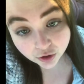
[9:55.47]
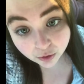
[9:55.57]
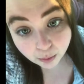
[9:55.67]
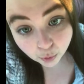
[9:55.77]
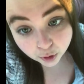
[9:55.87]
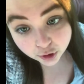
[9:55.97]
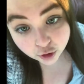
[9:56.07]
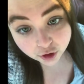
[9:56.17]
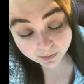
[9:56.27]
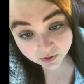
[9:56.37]
The more
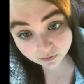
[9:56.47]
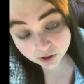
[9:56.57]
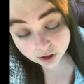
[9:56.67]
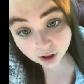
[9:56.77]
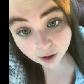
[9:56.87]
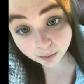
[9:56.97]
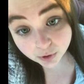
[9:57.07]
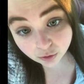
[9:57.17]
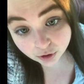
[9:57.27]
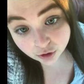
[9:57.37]
streams of
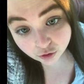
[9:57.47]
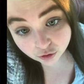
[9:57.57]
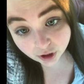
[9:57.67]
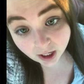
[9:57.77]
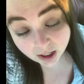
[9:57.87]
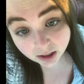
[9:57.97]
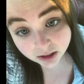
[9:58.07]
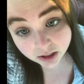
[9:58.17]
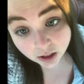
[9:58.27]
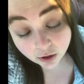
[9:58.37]
income you can
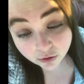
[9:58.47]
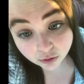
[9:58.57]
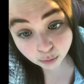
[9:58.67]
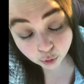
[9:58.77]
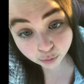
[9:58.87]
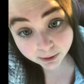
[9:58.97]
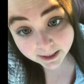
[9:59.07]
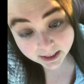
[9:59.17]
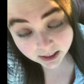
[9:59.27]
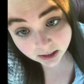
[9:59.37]
create, the more
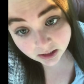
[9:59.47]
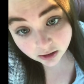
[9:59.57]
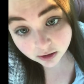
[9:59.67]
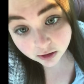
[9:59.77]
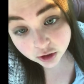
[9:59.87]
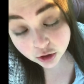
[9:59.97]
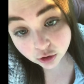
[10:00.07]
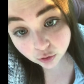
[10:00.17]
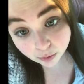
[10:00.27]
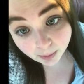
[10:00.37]
resilient
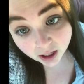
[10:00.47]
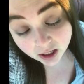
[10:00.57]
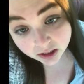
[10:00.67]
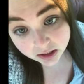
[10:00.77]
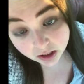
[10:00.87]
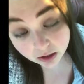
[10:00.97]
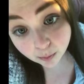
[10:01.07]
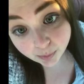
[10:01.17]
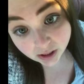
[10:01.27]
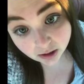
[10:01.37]
your money is
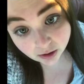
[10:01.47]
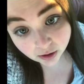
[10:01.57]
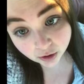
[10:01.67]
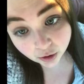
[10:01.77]
gonna be,